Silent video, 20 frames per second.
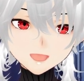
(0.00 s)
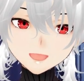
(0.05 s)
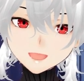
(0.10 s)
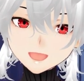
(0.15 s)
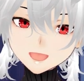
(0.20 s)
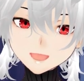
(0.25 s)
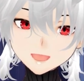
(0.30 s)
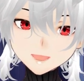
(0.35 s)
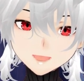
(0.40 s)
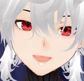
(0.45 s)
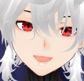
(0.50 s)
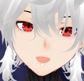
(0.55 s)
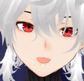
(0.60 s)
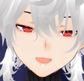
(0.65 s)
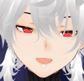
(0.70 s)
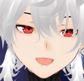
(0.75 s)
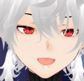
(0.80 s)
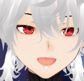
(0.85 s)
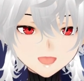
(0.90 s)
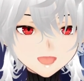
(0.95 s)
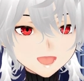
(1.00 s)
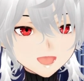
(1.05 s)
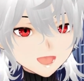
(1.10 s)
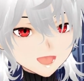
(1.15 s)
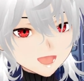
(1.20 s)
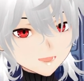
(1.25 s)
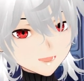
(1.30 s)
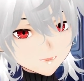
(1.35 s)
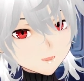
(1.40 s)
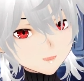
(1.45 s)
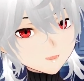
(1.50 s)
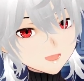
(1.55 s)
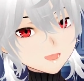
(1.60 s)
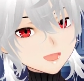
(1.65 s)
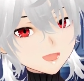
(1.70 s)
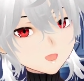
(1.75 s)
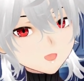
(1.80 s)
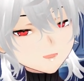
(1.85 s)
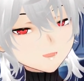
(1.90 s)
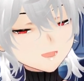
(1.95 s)
downloading. I put
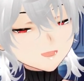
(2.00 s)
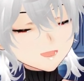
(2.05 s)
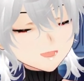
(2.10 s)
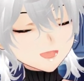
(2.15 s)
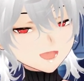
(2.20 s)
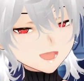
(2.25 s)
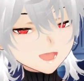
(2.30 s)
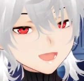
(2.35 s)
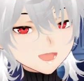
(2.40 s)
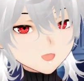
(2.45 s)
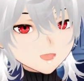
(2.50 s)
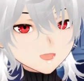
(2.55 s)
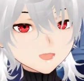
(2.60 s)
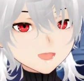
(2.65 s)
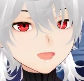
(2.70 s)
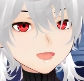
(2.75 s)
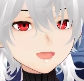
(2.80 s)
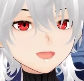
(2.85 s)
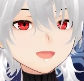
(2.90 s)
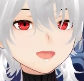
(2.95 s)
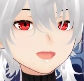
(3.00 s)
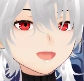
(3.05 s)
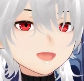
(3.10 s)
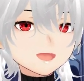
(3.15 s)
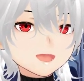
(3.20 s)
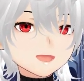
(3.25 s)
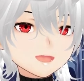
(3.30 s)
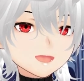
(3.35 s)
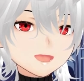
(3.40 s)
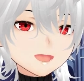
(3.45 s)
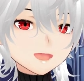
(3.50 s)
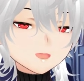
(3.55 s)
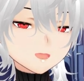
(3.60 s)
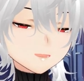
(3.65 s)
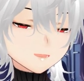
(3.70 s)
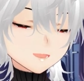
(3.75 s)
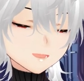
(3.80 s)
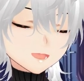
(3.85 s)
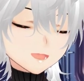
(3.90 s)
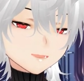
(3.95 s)
everything I use down in the
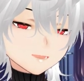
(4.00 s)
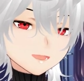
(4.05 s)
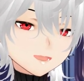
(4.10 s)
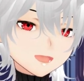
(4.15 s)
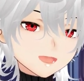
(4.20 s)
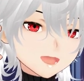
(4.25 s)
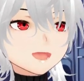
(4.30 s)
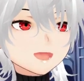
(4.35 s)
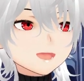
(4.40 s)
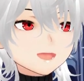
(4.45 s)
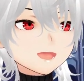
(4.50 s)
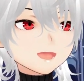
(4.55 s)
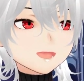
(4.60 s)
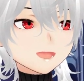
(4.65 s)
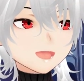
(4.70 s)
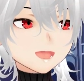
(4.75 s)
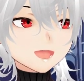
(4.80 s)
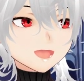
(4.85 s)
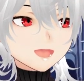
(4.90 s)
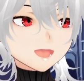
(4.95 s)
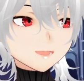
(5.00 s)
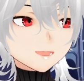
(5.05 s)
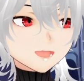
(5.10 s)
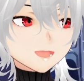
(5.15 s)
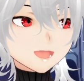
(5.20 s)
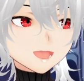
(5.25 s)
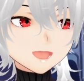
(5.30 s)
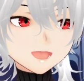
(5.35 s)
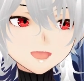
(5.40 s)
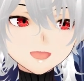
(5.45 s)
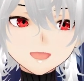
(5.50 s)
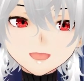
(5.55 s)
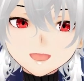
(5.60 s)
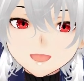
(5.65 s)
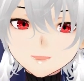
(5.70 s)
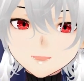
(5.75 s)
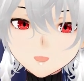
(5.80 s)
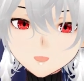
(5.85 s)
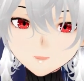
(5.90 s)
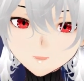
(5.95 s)
description below. So yeah, thank you so
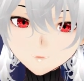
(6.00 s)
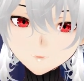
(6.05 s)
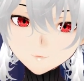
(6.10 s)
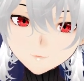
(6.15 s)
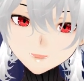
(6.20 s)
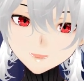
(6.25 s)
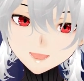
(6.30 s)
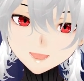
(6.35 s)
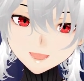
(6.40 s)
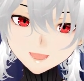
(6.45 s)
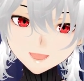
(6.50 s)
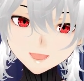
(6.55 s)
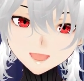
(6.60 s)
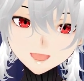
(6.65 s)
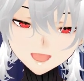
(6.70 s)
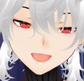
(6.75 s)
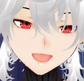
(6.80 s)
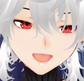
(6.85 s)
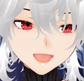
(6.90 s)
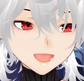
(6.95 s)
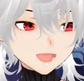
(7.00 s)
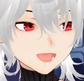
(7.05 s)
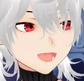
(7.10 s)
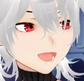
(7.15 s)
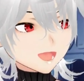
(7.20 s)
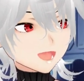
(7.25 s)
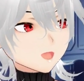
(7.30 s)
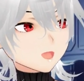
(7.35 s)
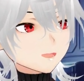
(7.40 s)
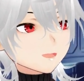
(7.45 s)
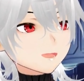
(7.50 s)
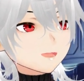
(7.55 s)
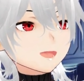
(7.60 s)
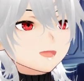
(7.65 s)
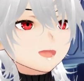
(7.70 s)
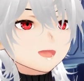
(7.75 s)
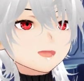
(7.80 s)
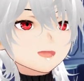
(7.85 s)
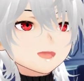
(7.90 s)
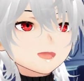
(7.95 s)
much for watching. If you're
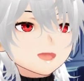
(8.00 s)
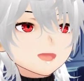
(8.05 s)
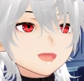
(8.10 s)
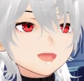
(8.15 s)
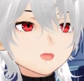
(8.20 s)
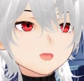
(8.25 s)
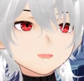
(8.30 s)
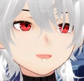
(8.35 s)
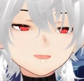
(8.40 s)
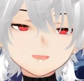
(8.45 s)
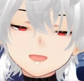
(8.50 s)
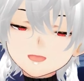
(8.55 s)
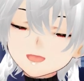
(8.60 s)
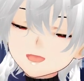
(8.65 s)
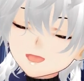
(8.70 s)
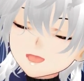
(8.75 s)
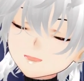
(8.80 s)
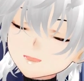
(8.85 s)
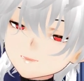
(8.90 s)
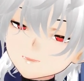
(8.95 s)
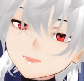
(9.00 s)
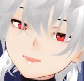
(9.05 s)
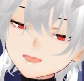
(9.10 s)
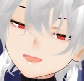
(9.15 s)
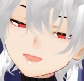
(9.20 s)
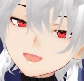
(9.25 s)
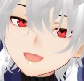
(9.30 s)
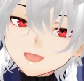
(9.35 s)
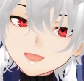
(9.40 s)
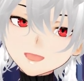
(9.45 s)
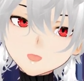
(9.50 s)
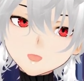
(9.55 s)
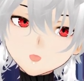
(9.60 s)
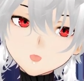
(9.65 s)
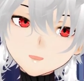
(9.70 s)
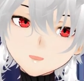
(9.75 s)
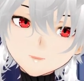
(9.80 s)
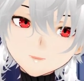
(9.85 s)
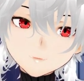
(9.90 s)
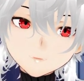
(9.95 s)
interested in what I do, I
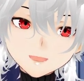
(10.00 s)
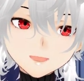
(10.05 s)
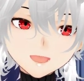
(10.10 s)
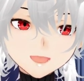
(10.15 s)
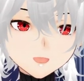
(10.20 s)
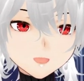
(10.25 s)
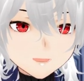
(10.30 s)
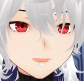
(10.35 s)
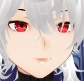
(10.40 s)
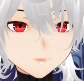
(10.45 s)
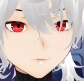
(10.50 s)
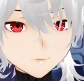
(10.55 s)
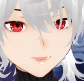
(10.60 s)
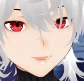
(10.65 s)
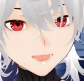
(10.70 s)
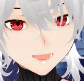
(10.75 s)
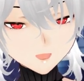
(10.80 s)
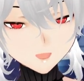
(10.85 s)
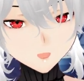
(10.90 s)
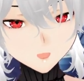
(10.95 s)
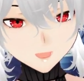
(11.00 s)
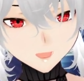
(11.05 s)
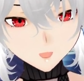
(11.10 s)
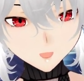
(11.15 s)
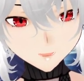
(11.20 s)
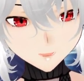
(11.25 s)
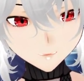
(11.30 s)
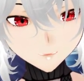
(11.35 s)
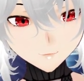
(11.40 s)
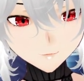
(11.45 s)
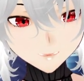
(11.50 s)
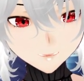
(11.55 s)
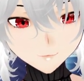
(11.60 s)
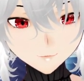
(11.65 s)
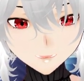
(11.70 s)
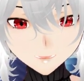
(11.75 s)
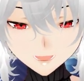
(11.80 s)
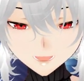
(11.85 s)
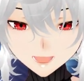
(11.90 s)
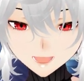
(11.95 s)
stream a lot on Twitch, almost
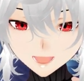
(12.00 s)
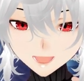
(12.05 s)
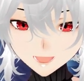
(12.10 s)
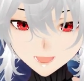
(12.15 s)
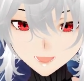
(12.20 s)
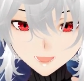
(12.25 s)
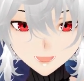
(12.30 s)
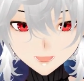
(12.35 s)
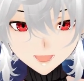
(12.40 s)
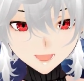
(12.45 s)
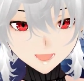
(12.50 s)
daily. Not